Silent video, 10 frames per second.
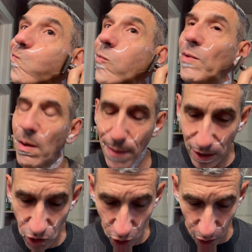I mean,
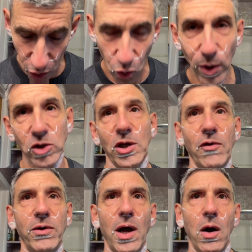imagine you're a new wet
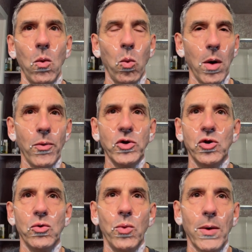shaver now. What would
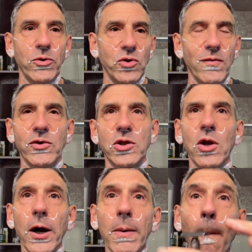you, where would you even
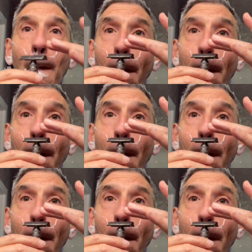start?